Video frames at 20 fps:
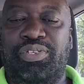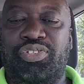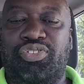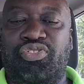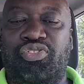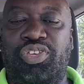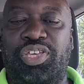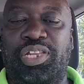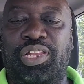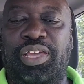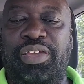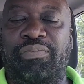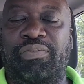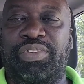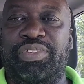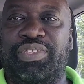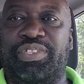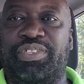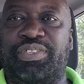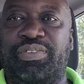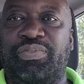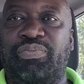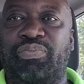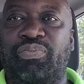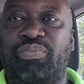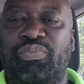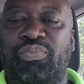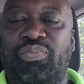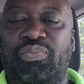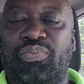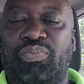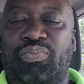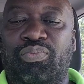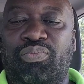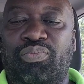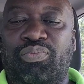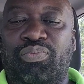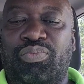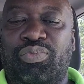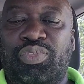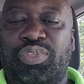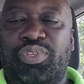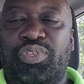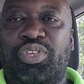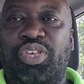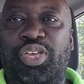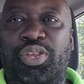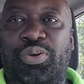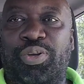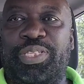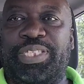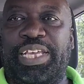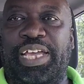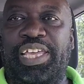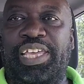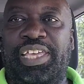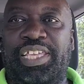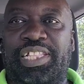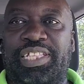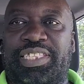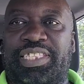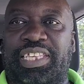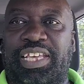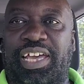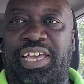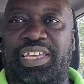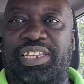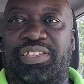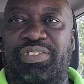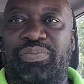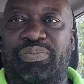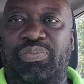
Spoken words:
3 levels. So you know it's a hillside.